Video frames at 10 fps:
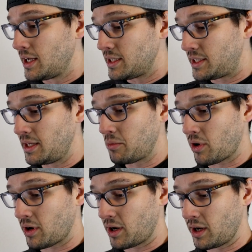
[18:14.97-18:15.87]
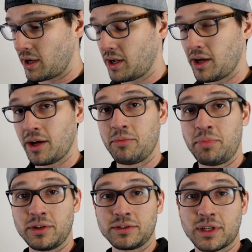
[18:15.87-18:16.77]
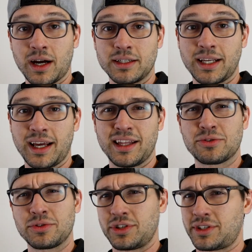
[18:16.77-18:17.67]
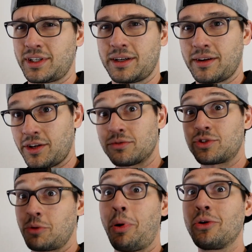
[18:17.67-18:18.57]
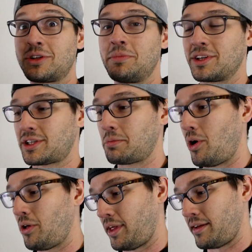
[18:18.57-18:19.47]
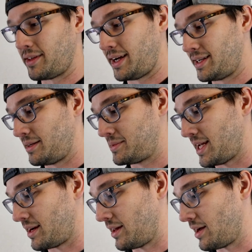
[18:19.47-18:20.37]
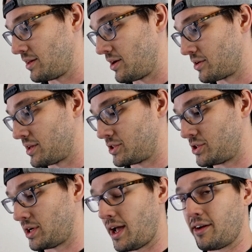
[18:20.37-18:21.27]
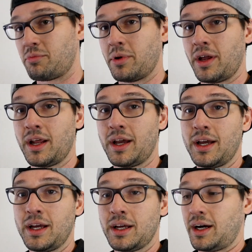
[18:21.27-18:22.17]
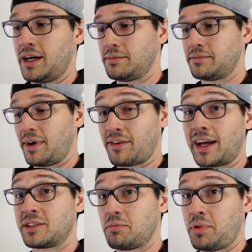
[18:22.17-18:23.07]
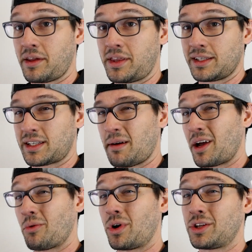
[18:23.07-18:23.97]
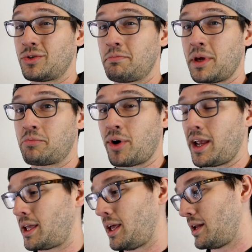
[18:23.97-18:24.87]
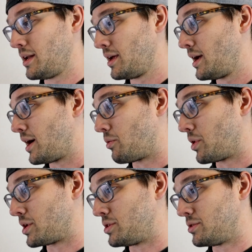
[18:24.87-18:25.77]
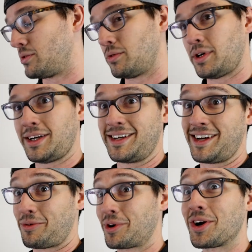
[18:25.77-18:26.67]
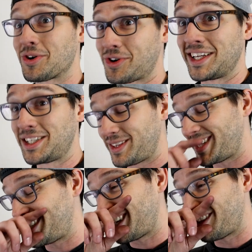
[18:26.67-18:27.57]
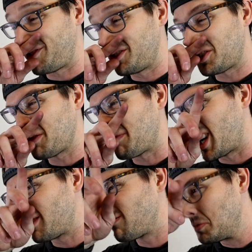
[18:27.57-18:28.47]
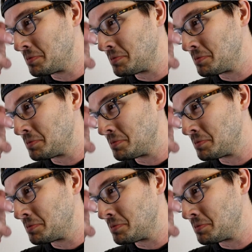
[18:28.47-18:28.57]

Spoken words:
see more build content. This was just supposed to be a small thing that ended up taking a lot longer than it should have, but I've got some big things coming. I want to do a big brake kit. I want to go crazy with this thing in the future, but